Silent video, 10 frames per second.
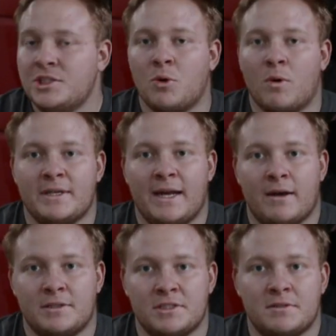tore it
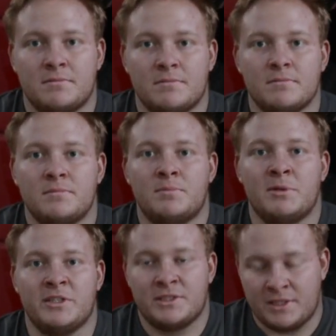down and just
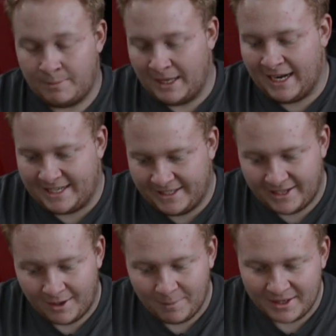put stuff back in
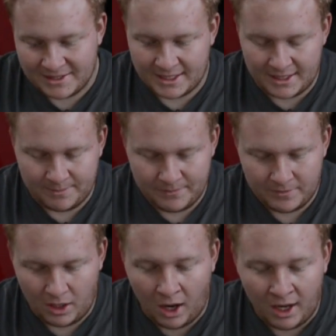there. But uh,
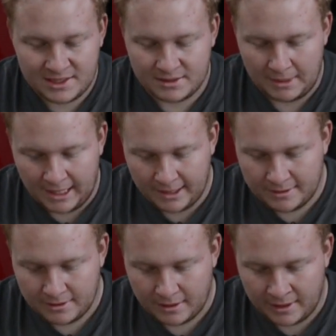awesome,
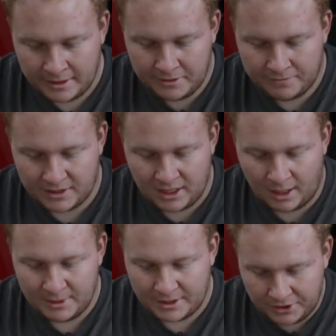man. Thank you for the
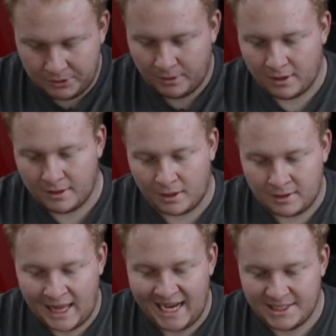comment, and you are
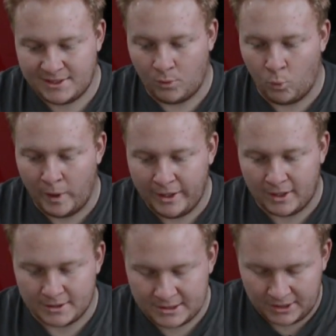our last
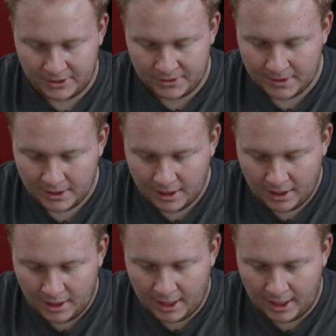winner. So
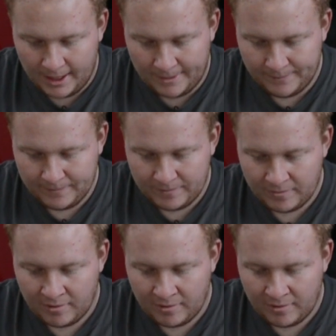um,